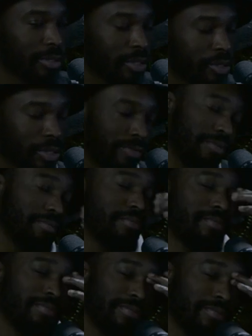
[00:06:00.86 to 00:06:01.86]
the shit
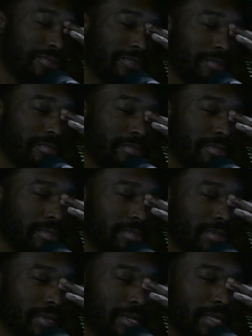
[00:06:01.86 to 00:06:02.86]
from
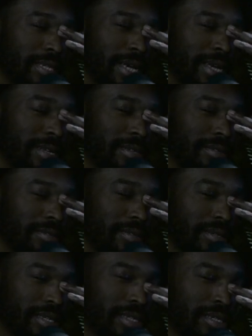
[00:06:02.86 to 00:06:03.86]
from that
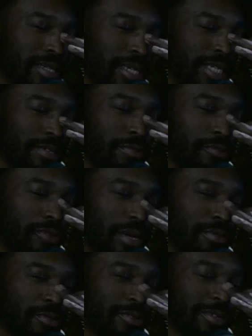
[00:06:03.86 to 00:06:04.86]
from
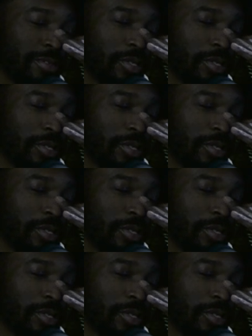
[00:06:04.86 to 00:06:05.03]
Graver where